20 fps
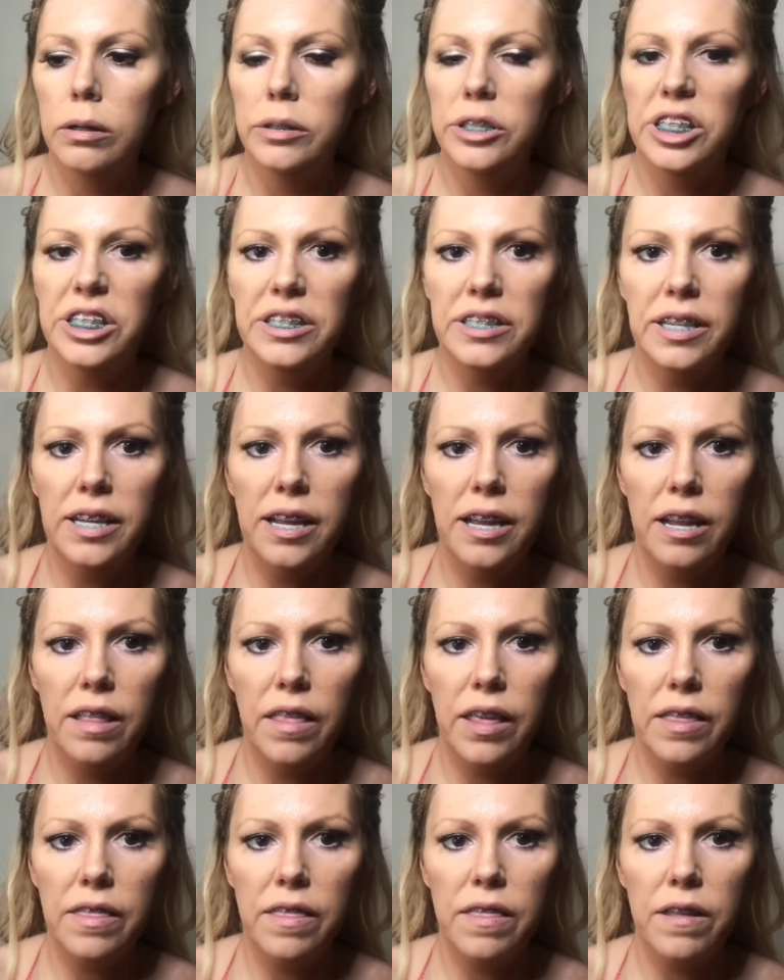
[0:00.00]
just to get
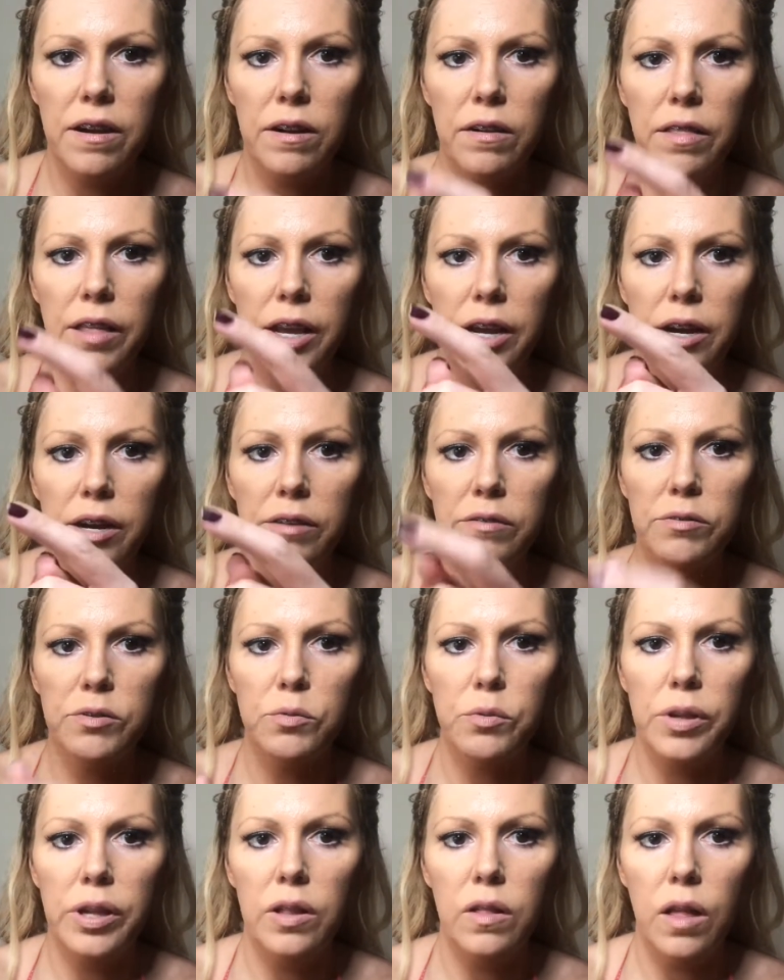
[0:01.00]
like thinner layer, it was
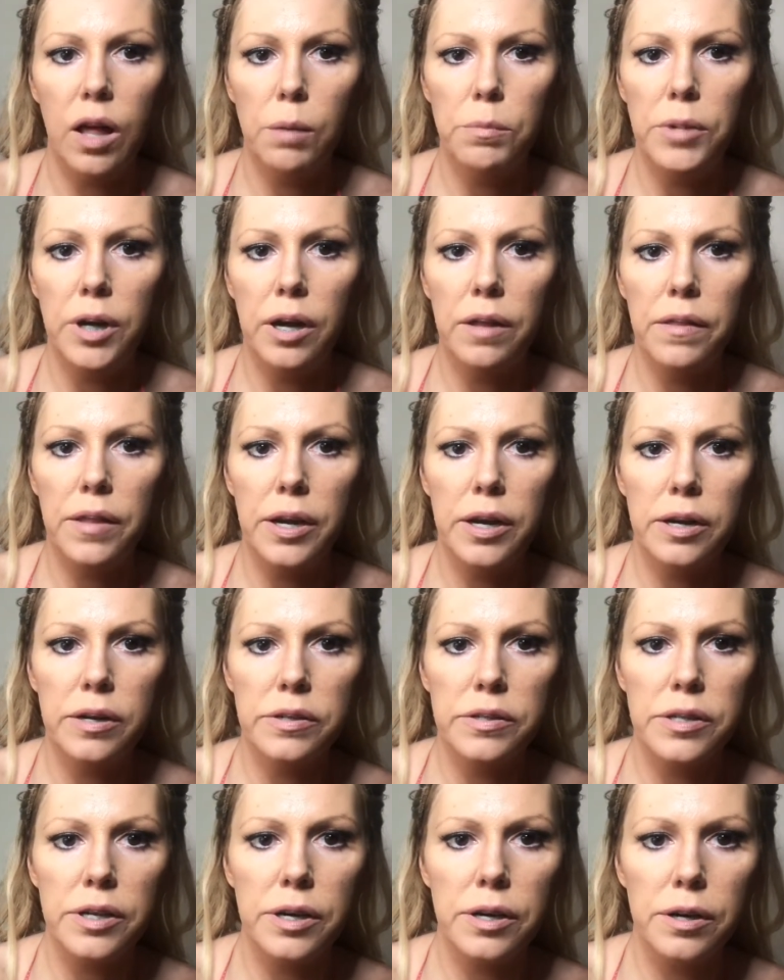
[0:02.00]
really globbed on there,
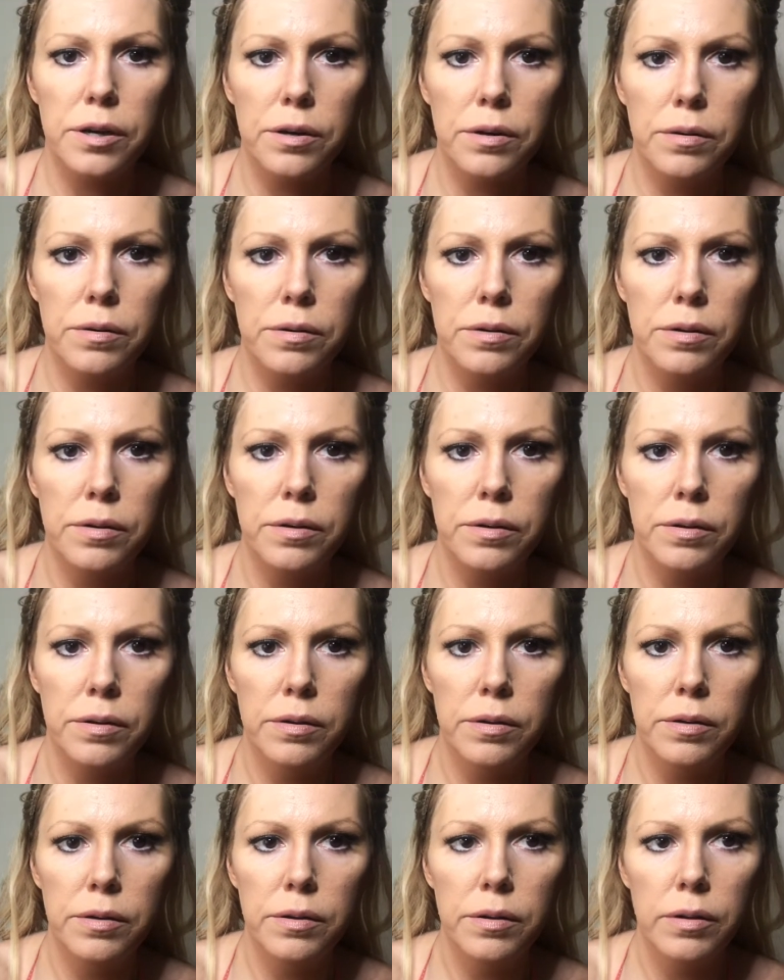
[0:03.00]
so
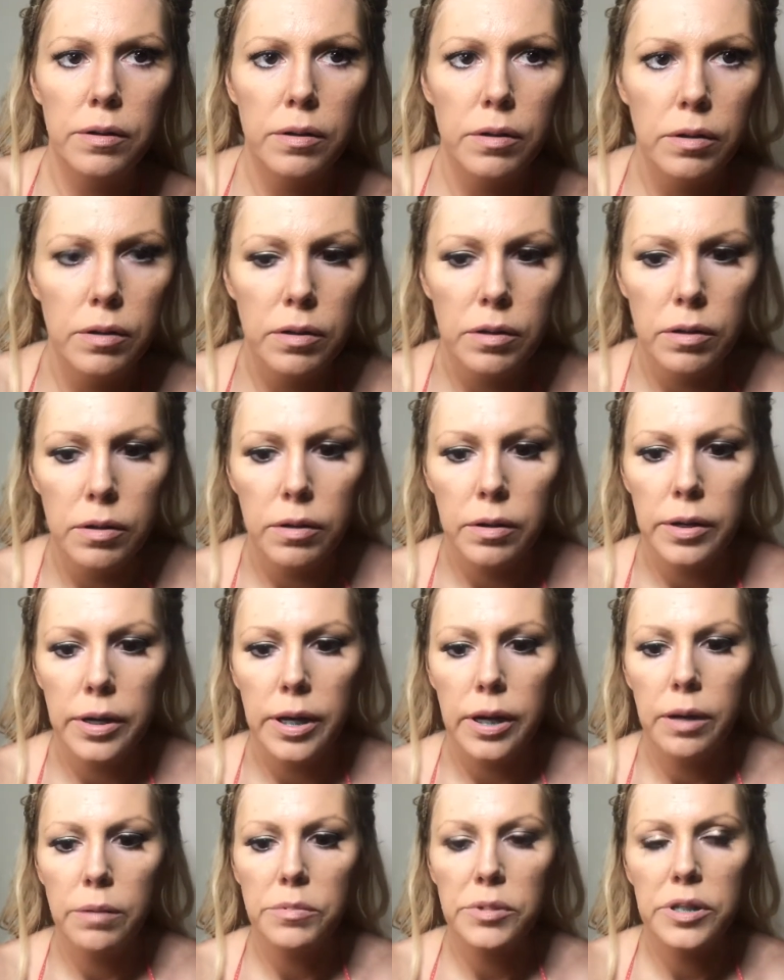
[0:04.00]

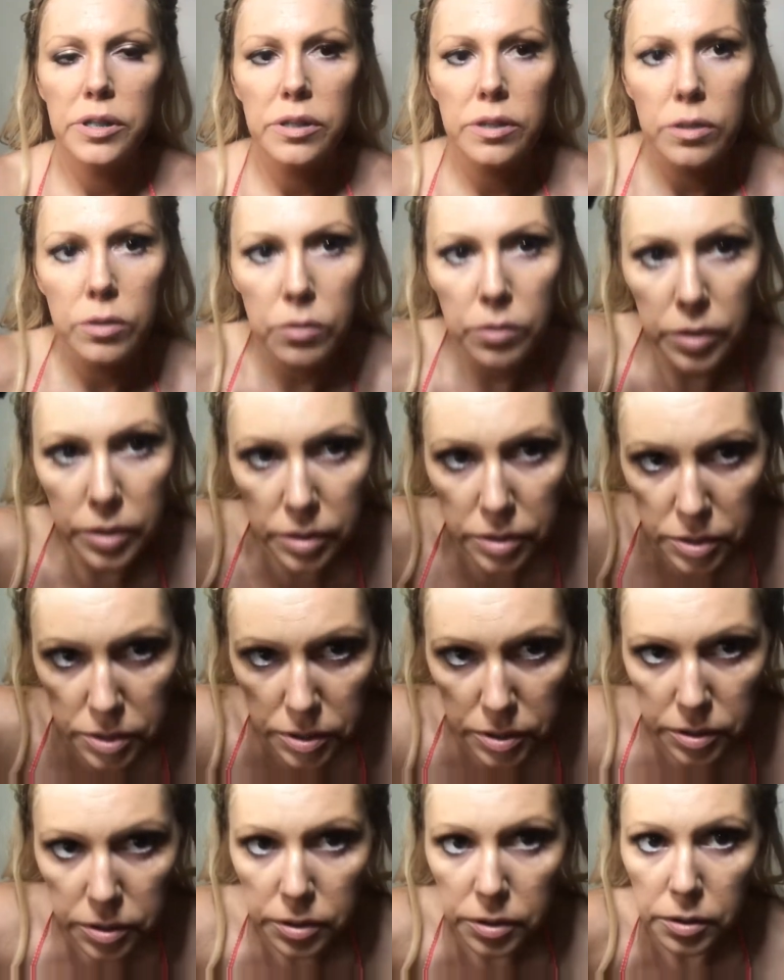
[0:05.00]
now I'm just going
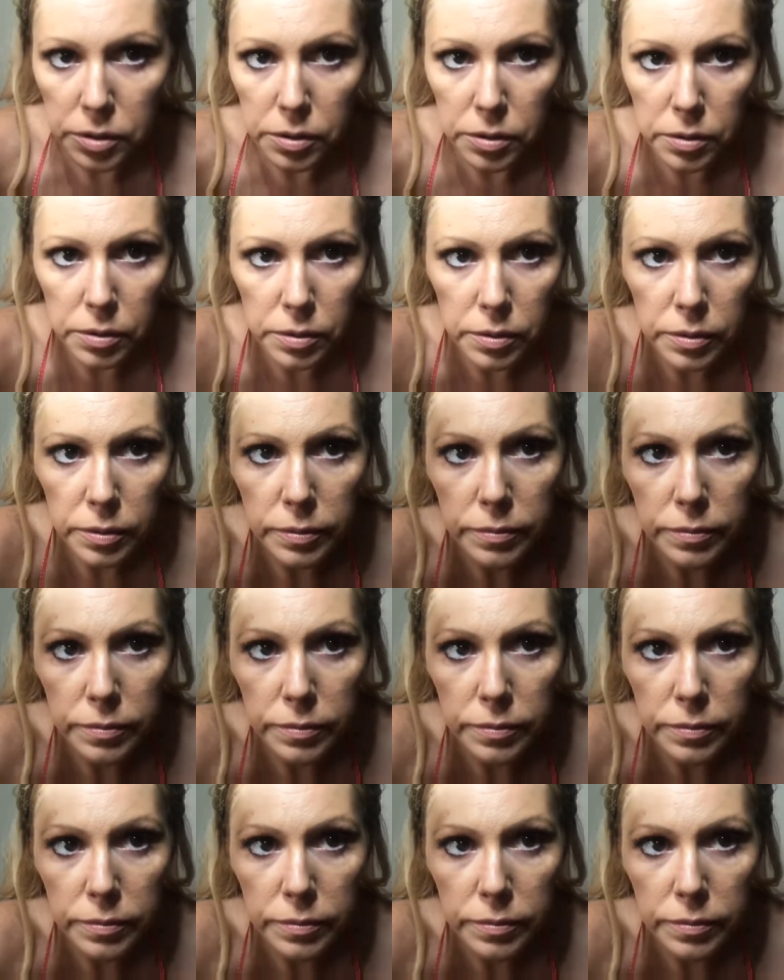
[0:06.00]
to